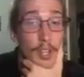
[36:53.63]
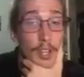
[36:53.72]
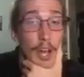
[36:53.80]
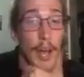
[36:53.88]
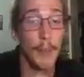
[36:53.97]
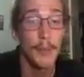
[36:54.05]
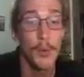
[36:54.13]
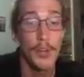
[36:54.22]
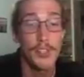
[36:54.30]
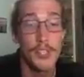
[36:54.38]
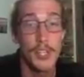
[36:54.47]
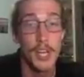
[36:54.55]
I'm
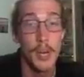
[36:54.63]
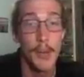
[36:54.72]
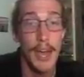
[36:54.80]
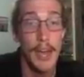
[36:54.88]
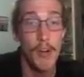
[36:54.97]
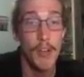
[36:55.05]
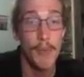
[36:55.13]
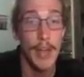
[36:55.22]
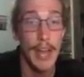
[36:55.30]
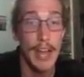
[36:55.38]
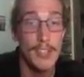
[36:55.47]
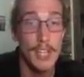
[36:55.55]
going to come out with my
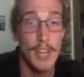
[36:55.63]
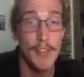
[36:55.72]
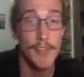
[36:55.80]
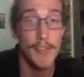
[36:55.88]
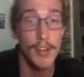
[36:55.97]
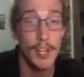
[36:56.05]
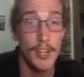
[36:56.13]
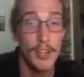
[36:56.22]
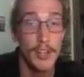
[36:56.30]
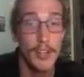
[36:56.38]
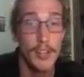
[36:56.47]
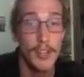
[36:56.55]
outside foot.
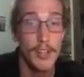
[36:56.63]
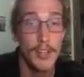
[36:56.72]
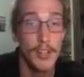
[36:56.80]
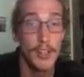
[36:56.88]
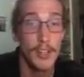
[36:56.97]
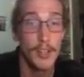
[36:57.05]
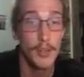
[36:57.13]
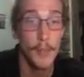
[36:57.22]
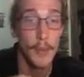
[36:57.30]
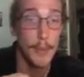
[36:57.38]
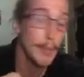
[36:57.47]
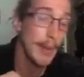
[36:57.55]
I'm
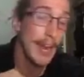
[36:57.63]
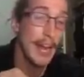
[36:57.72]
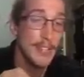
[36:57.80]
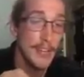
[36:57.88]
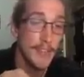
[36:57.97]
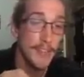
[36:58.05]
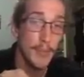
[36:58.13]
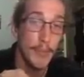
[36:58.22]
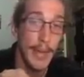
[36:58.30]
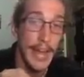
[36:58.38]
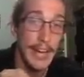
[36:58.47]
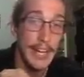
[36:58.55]
going to bring my outside foot
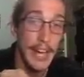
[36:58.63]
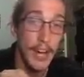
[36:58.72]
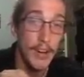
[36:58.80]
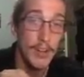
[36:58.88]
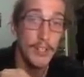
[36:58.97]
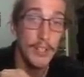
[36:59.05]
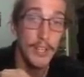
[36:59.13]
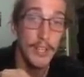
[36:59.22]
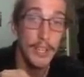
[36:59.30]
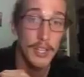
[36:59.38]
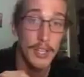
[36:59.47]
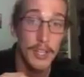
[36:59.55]
back out
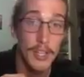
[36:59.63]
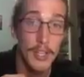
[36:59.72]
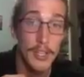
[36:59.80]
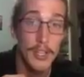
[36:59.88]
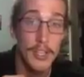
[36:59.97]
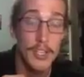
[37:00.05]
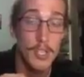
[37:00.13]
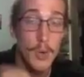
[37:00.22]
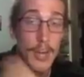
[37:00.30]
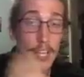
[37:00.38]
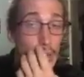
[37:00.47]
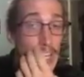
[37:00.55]
so
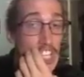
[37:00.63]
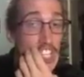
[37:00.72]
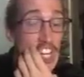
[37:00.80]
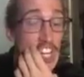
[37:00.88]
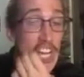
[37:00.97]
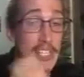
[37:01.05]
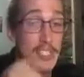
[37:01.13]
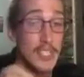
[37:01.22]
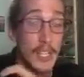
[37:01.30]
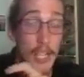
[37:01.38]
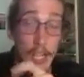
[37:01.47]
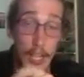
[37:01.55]
I can readjust,
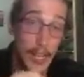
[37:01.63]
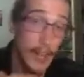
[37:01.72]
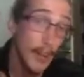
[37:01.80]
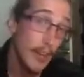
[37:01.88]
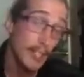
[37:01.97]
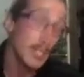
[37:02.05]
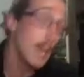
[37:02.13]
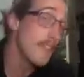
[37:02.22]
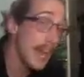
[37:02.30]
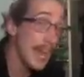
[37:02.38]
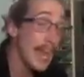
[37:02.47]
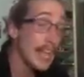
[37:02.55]
cut
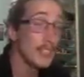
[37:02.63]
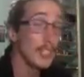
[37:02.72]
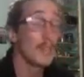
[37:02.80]
that angle a little